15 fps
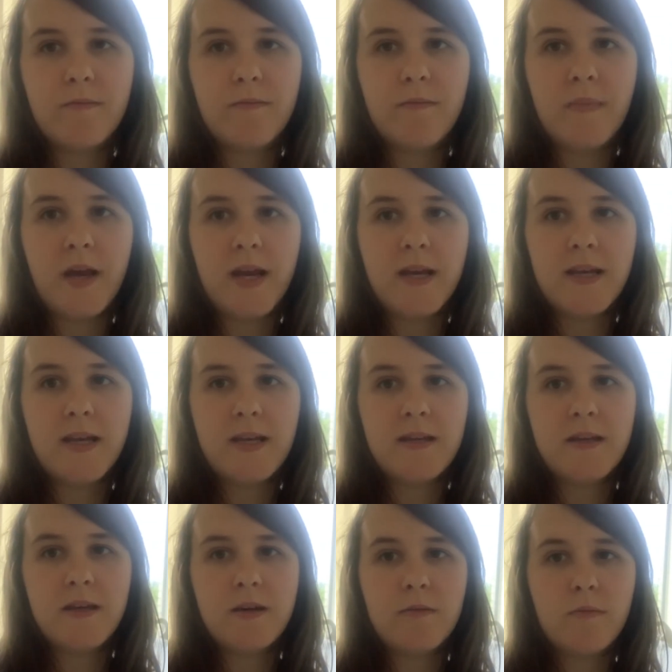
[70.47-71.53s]

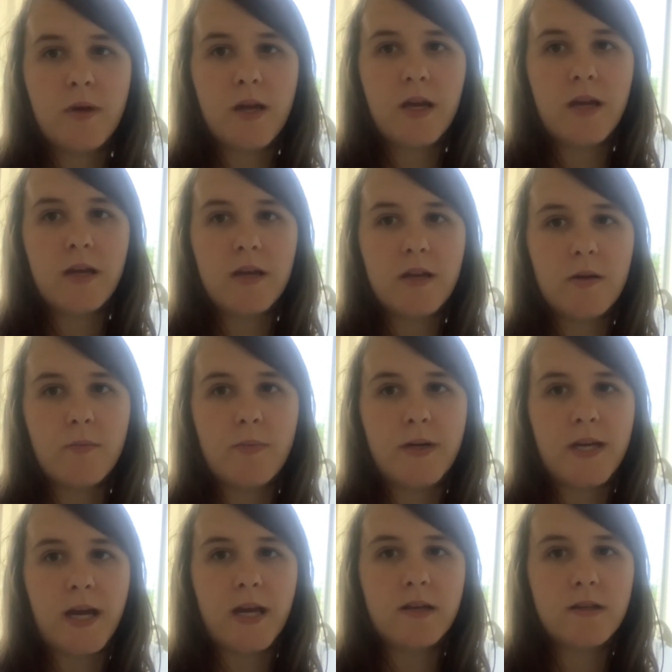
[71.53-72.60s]
magnesium and
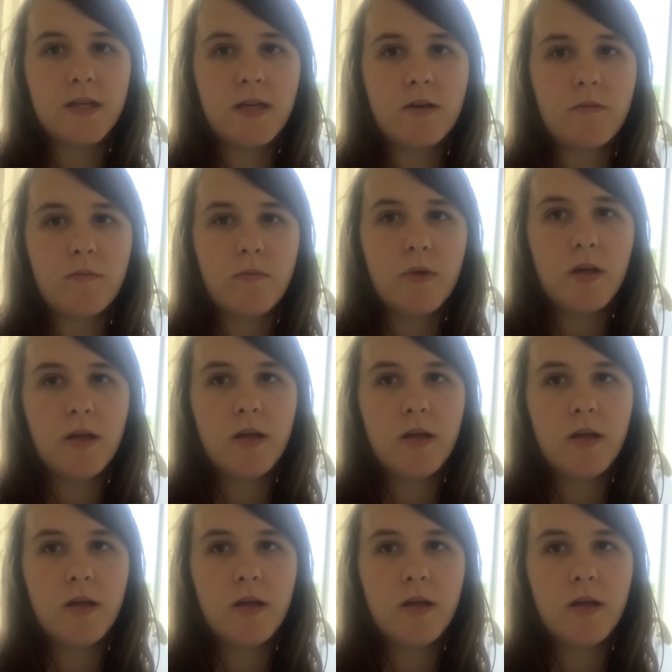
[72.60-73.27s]
potassium.